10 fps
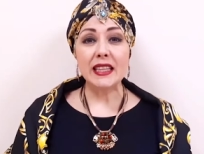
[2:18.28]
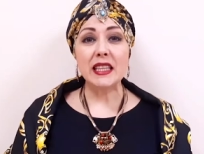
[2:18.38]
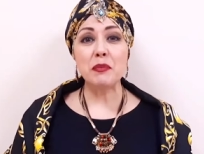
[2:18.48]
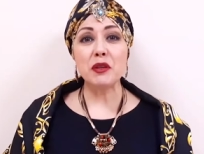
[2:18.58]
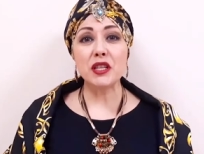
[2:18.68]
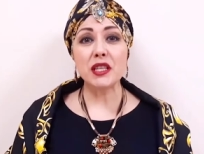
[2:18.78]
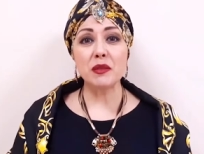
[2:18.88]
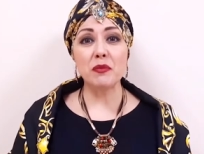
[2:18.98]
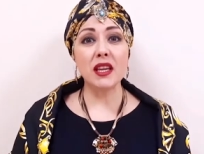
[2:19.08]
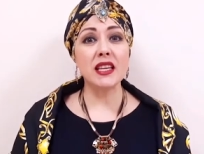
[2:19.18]
Write to me
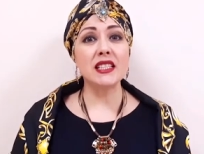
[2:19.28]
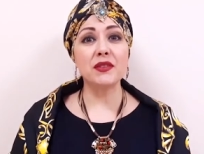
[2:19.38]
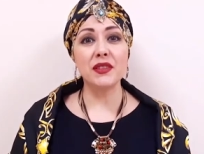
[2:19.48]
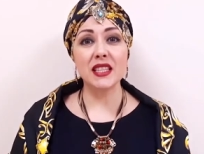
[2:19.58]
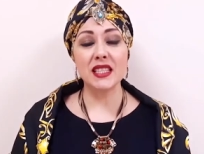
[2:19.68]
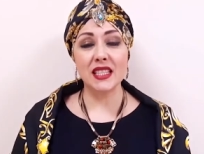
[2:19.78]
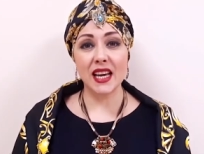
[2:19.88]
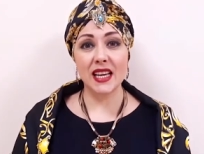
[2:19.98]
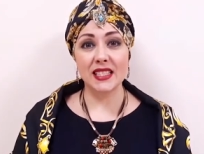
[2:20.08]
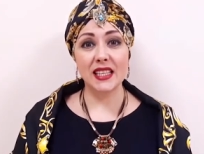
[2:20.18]
if you don't know
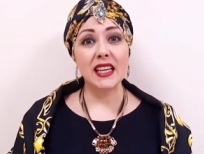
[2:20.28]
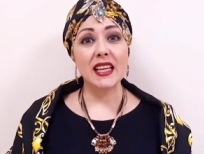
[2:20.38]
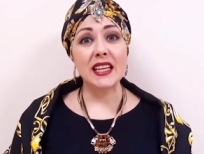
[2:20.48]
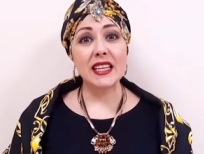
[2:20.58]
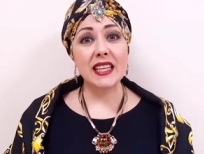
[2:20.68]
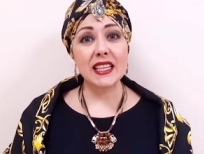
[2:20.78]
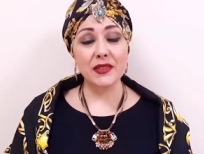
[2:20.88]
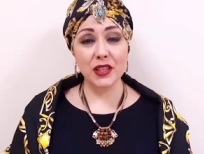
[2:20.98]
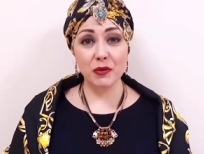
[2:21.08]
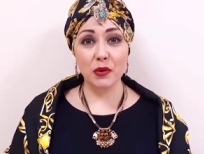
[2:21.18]
if you have the
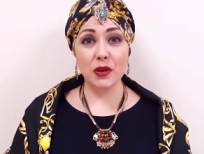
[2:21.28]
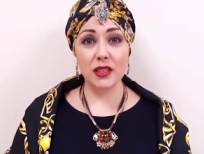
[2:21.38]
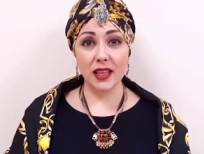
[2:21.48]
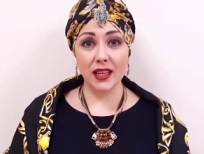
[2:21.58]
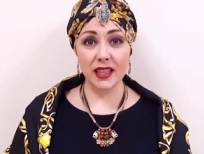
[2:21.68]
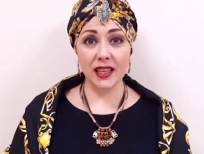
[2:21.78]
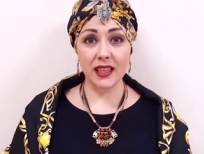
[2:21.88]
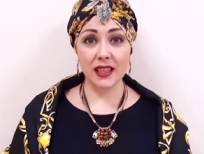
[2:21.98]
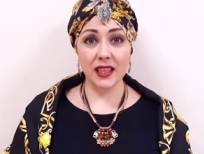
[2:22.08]
representative or not.